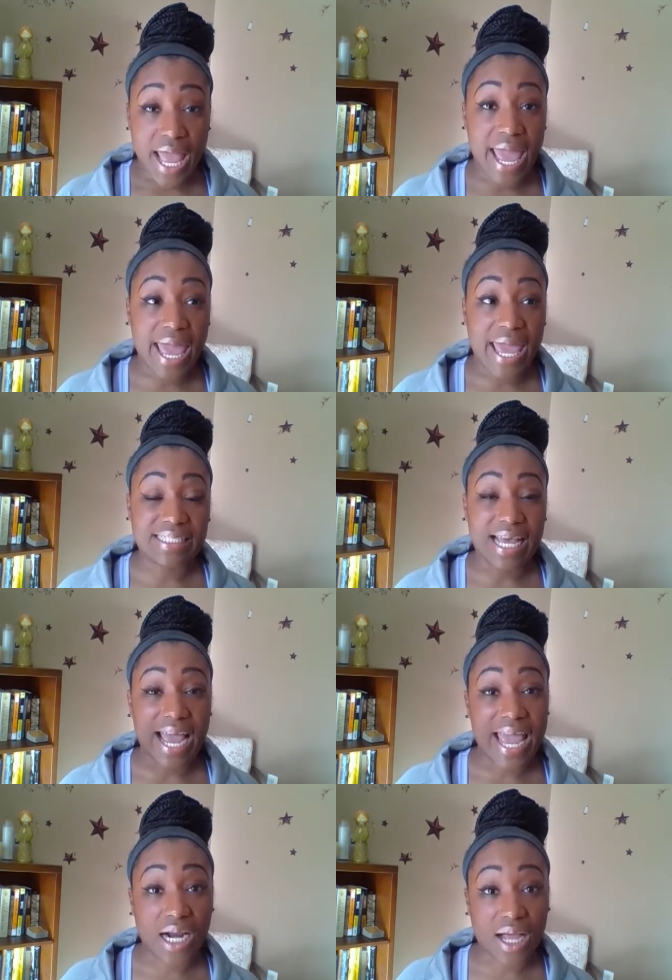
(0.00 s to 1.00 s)
And I
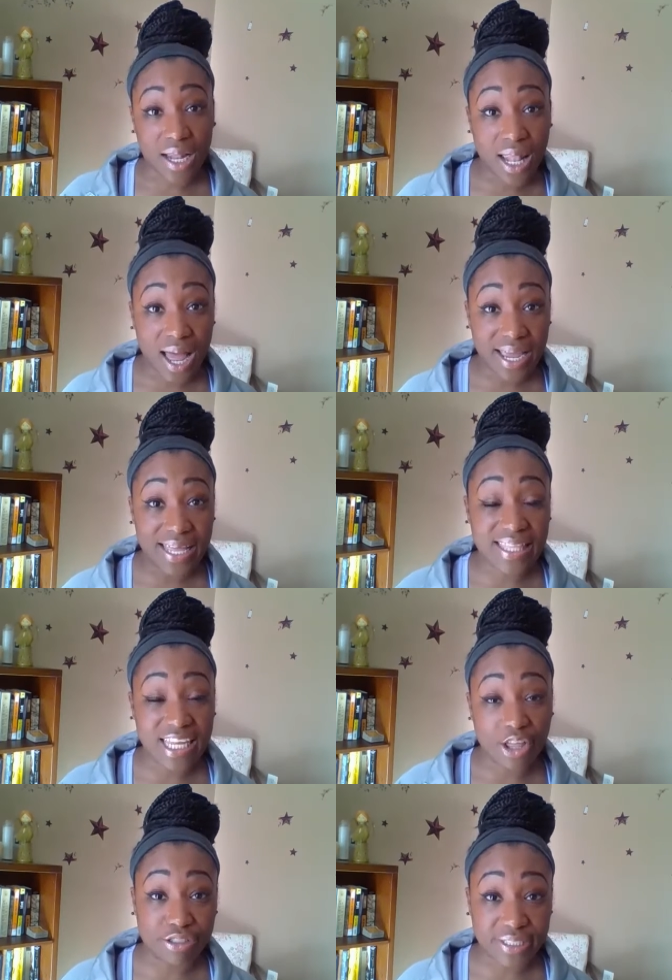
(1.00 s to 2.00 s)
had a client the
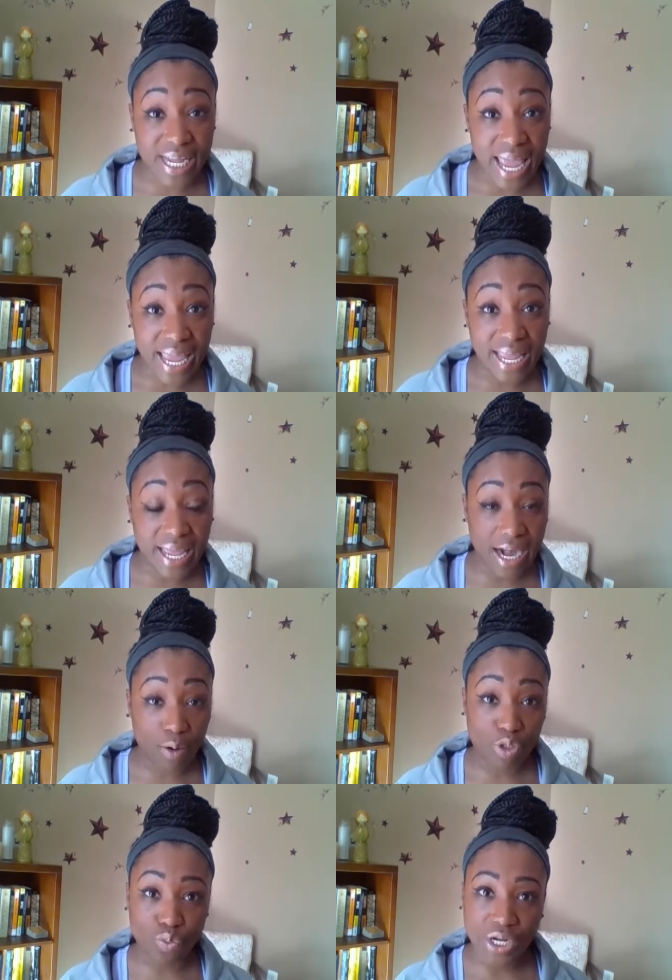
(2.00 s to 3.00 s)
other day, and I
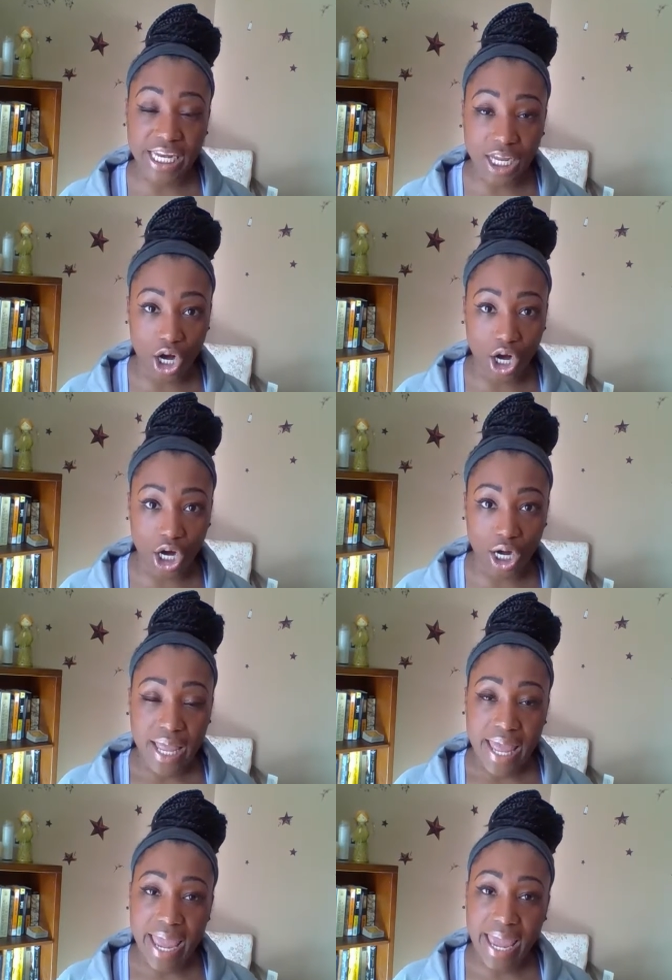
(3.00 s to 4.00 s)
was reading her,
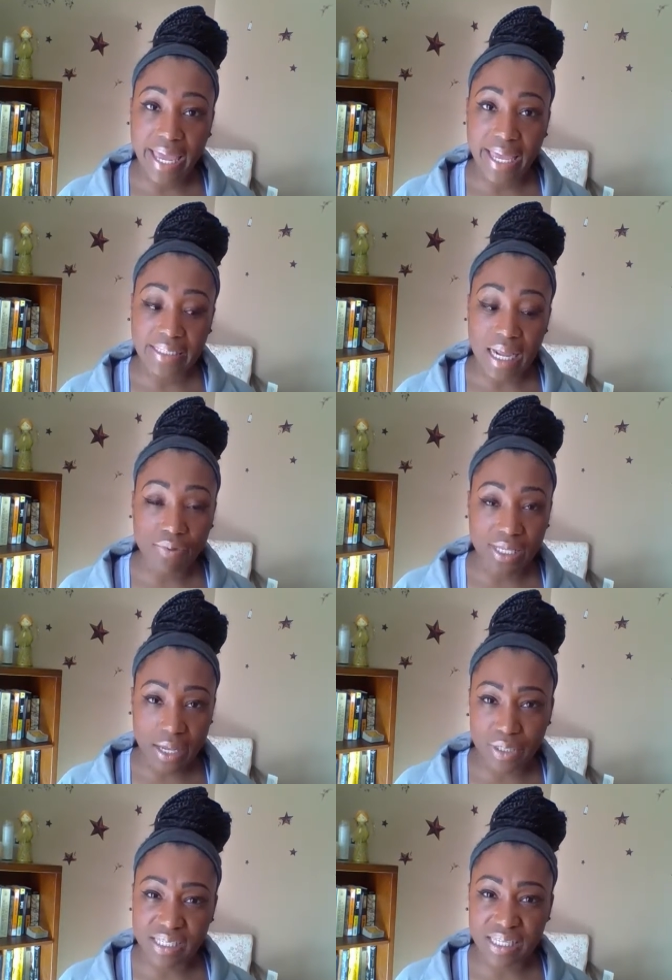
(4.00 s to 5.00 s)
and I was
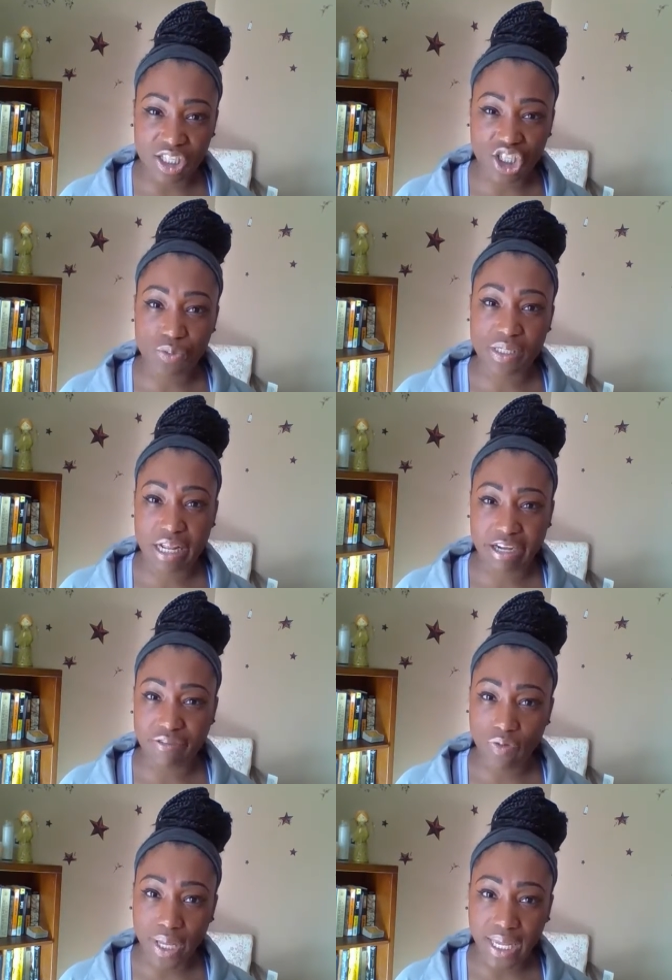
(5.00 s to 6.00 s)
able to see that she was
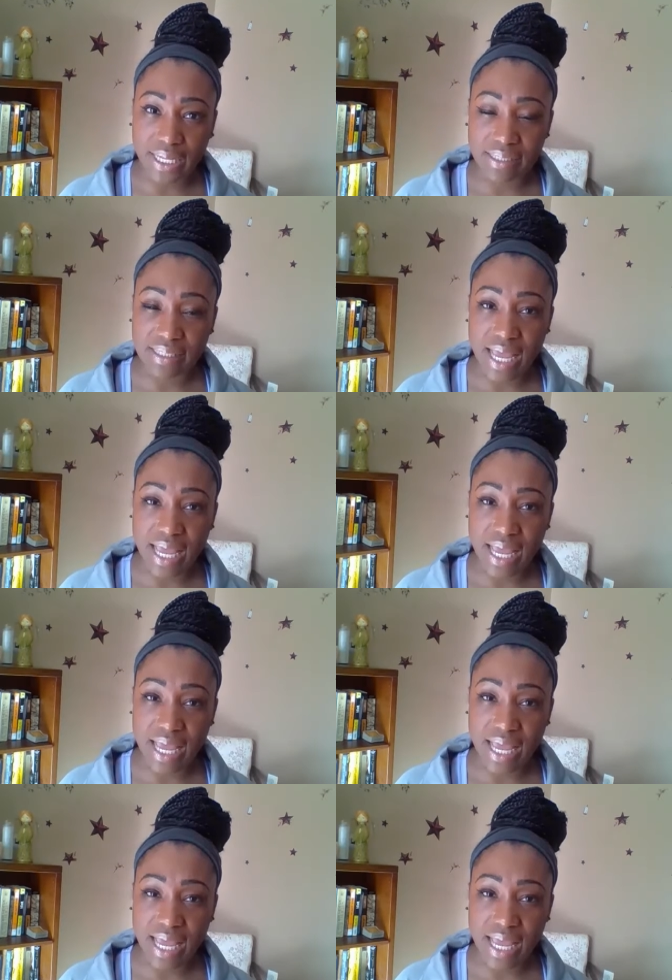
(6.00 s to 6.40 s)
clairvoyant.